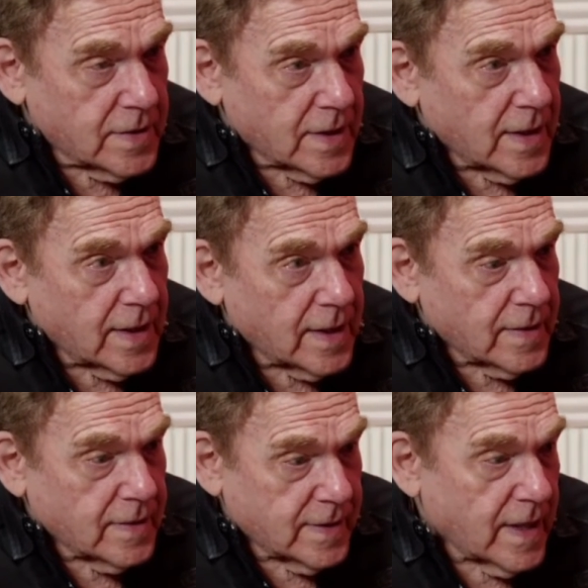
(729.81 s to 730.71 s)
Should I
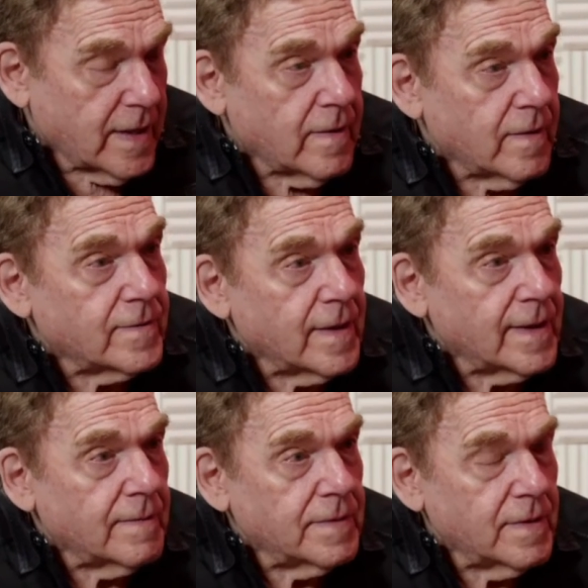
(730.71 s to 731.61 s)
stay here and try
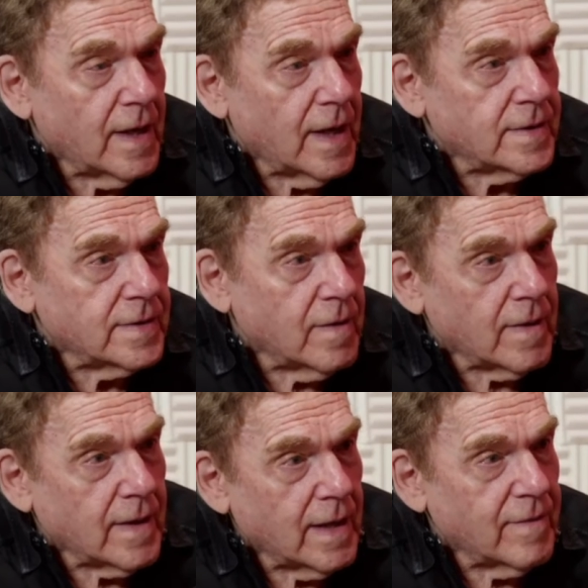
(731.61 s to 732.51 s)
and get with you guys or
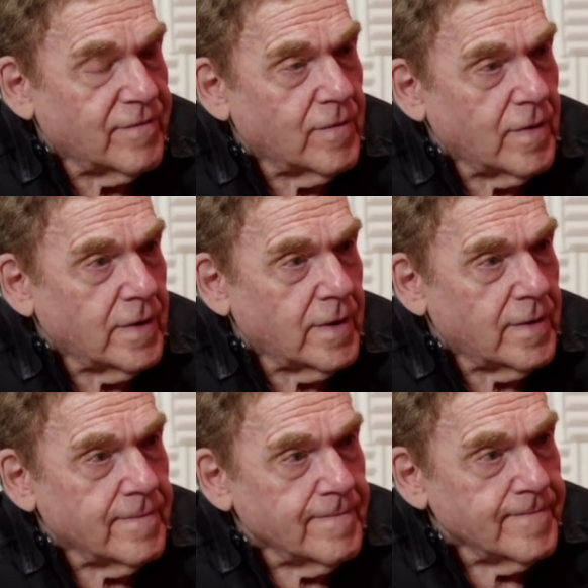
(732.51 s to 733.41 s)
go to California?